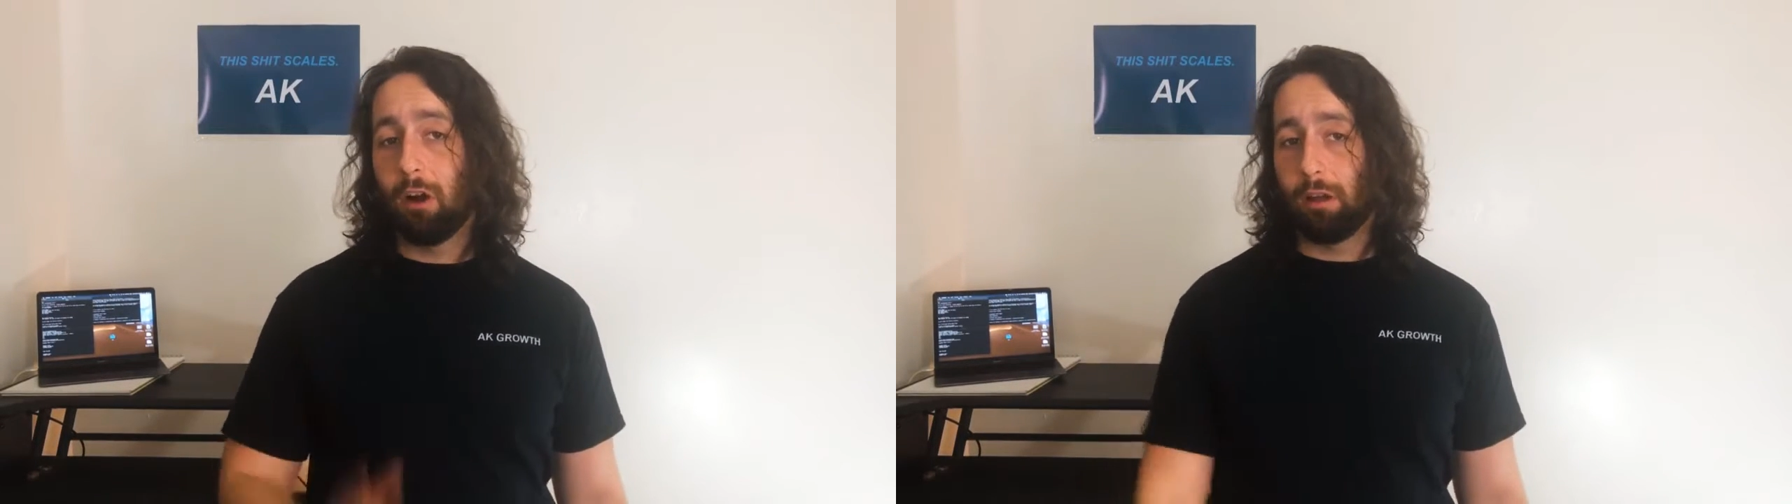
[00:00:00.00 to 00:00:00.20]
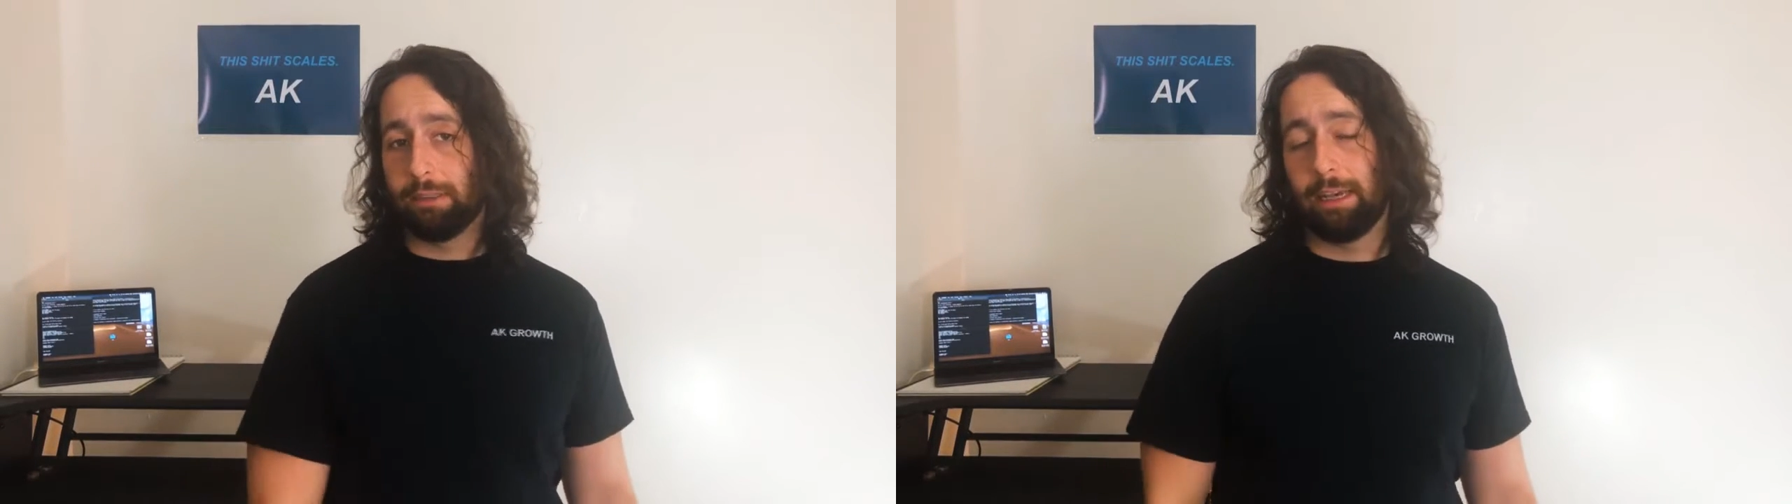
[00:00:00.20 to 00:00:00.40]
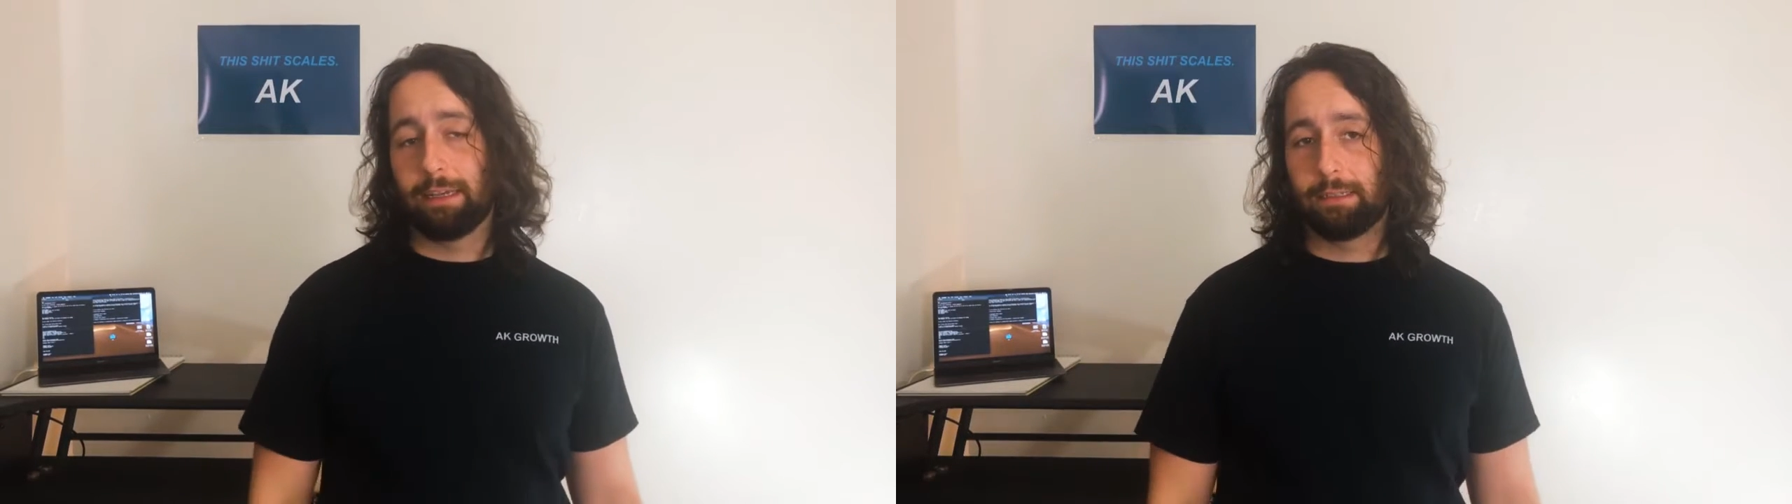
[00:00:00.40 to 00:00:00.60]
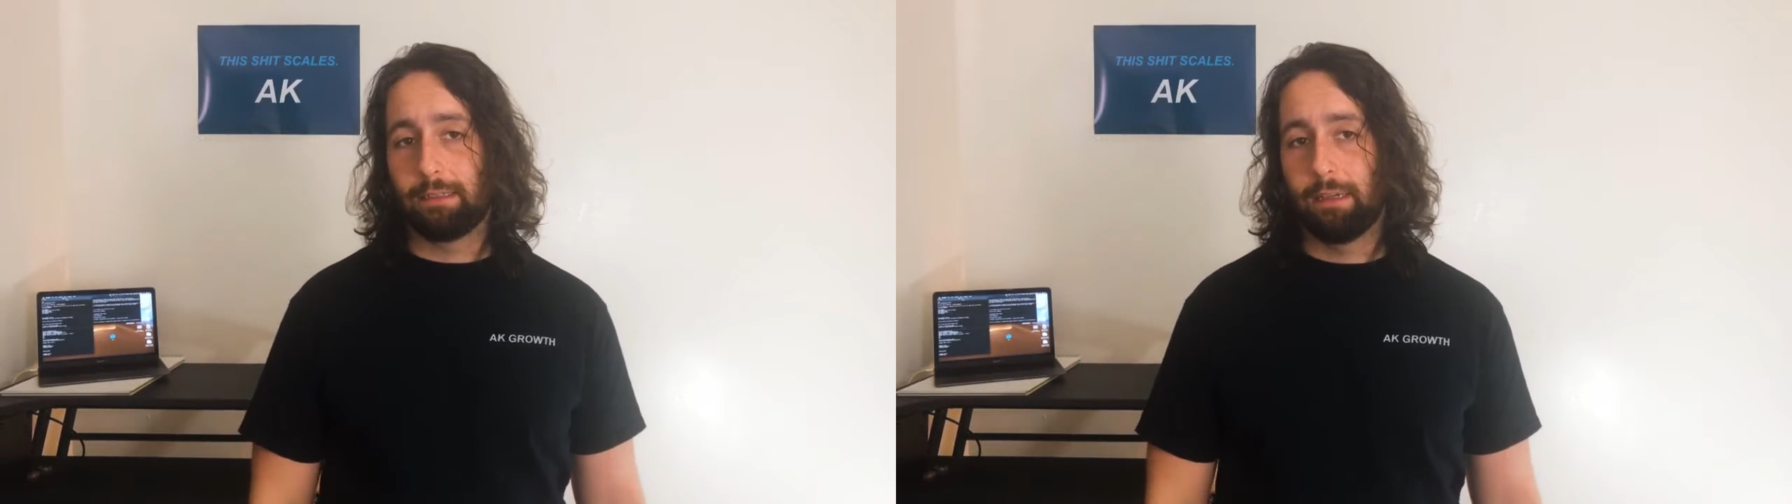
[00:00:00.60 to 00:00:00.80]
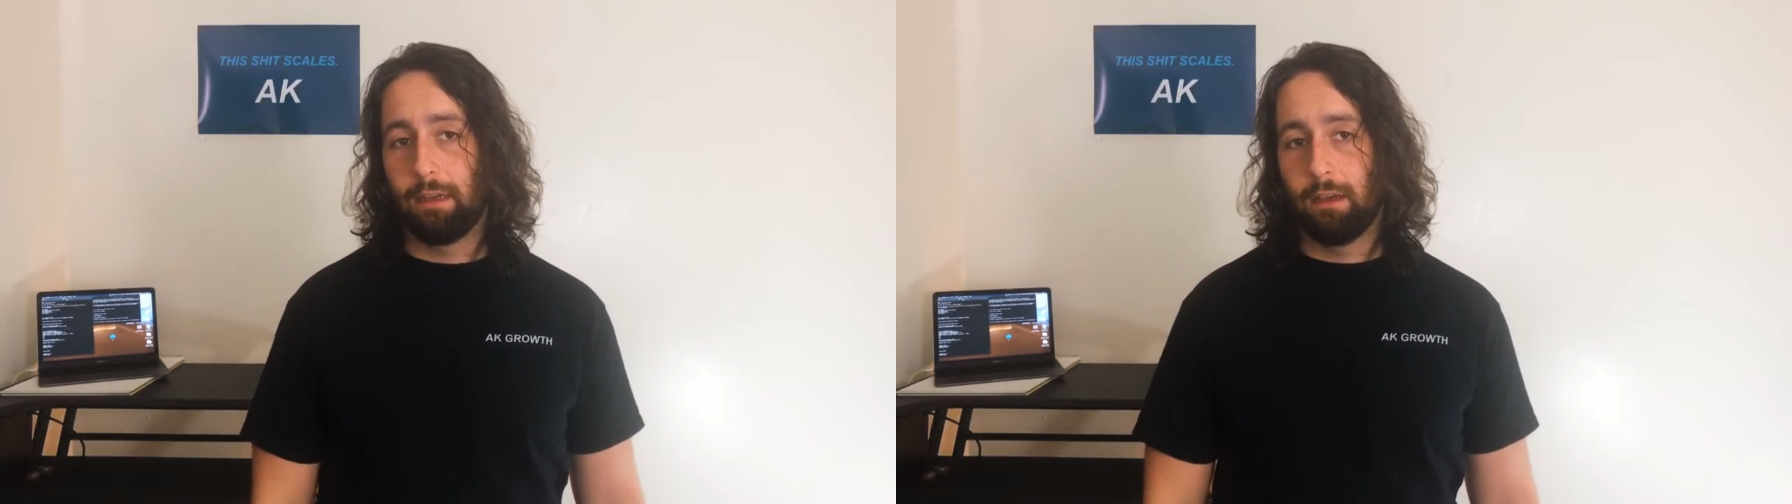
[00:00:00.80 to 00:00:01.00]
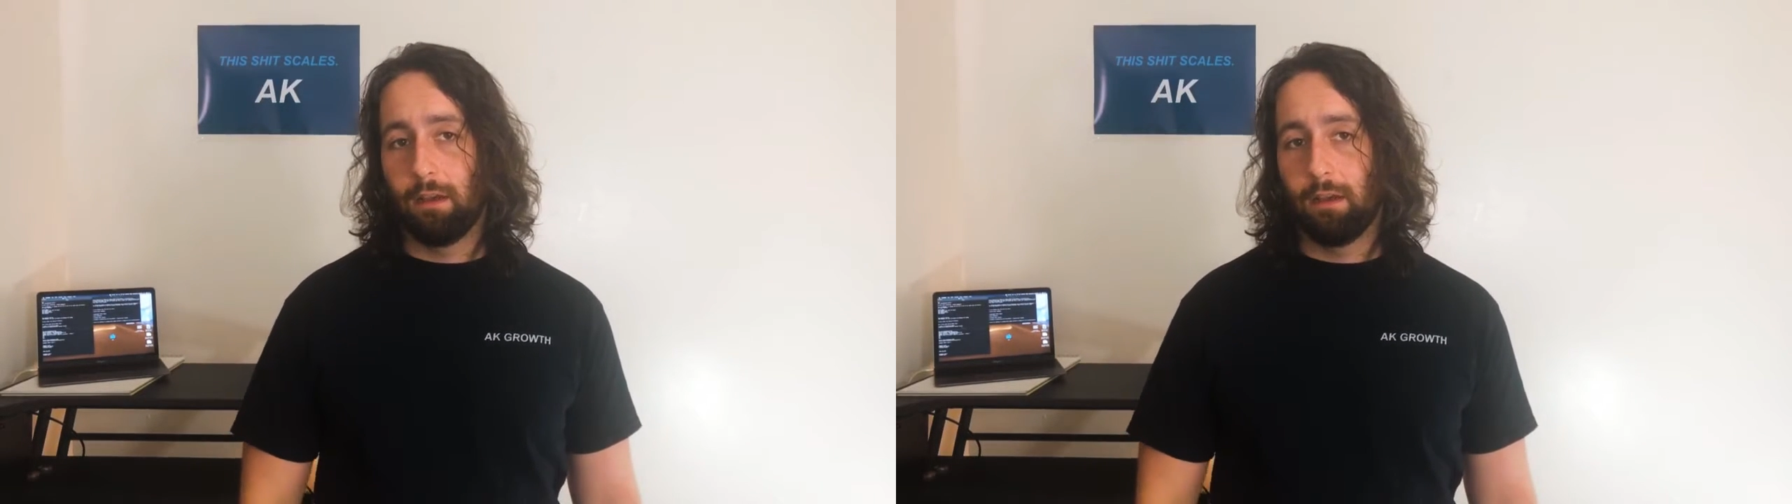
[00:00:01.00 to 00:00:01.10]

context